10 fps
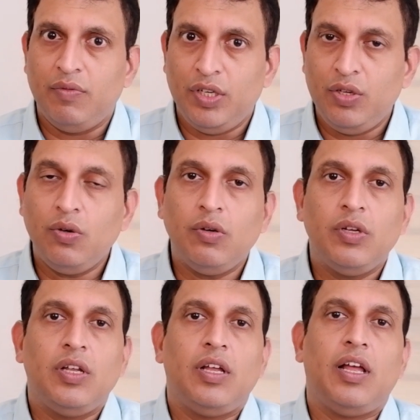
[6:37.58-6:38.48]
video,
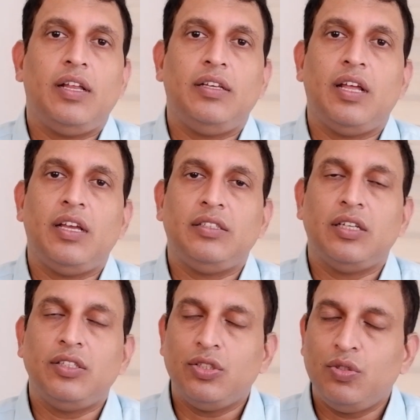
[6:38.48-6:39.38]
and I
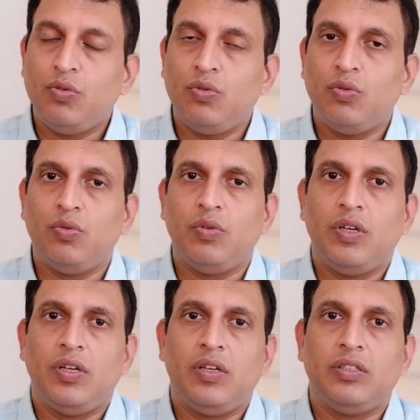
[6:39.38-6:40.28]
suggest you to
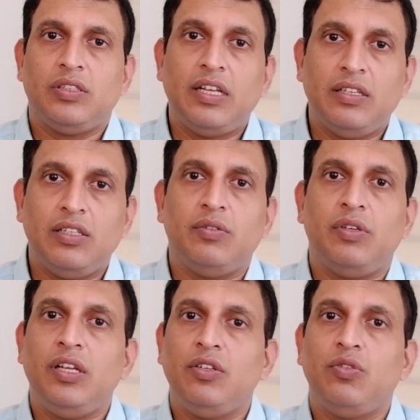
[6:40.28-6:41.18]
send the
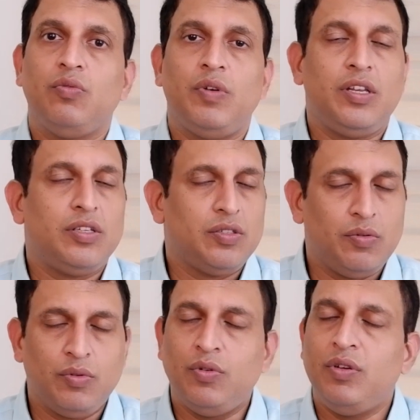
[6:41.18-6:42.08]
link to various
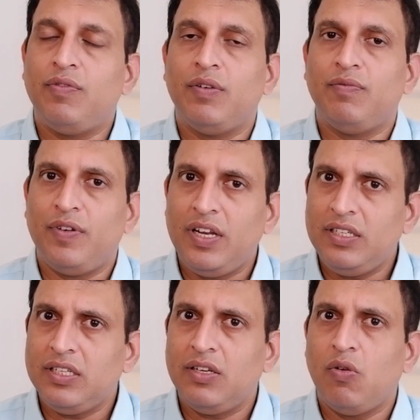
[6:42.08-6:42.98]
different
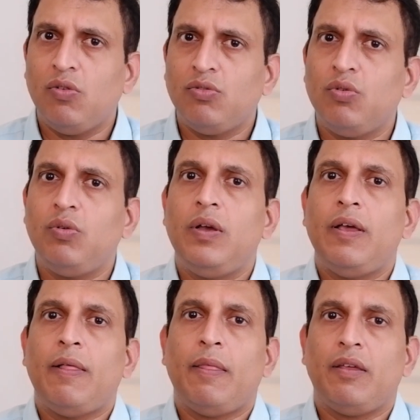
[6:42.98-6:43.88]
friends, and also
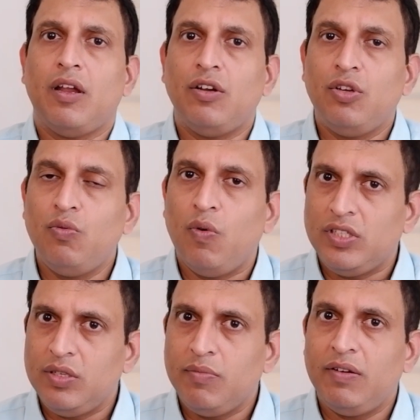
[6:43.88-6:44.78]
continue
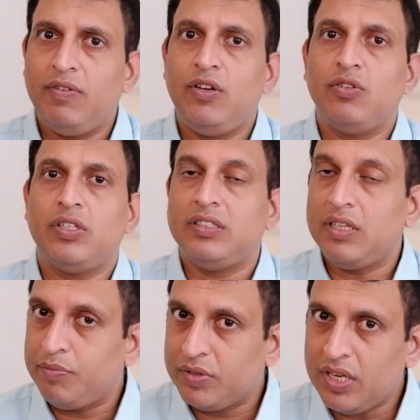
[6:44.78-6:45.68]
watching my videos and
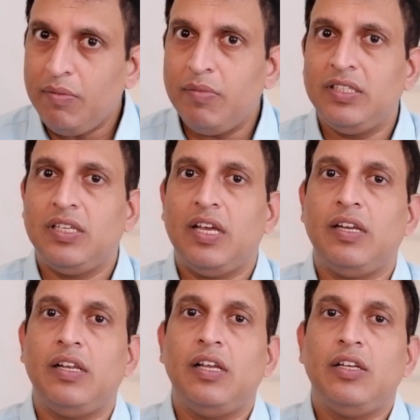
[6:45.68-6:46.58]
subscribe my
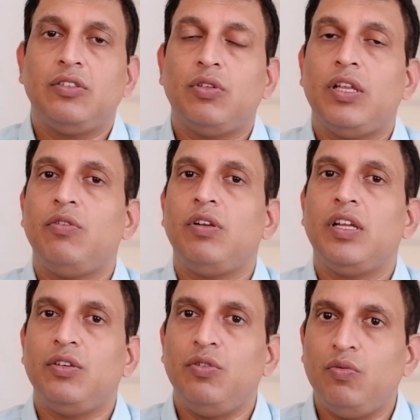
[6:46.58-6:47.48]
channel so that you'll
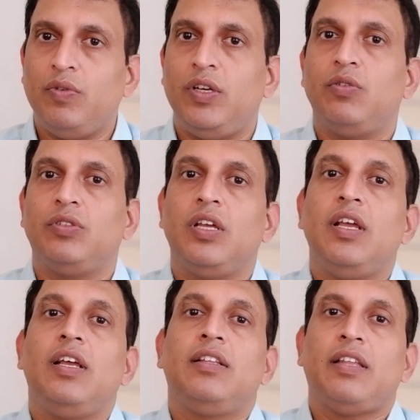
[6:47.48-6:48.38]
get new videos.
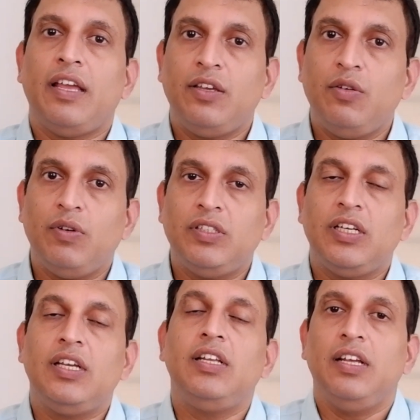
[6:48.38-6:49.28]
Thank you once
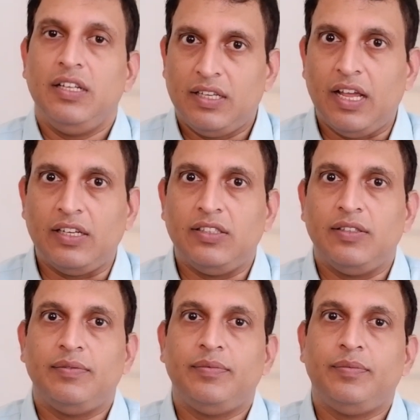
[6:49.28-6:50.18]
again.
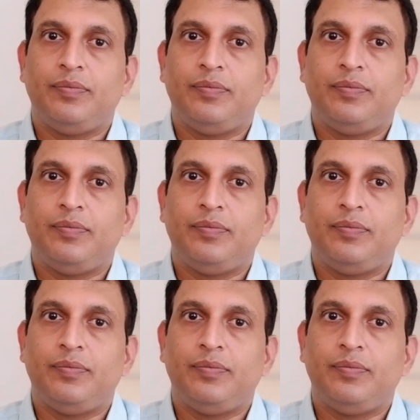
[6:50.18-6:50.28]
Thanks.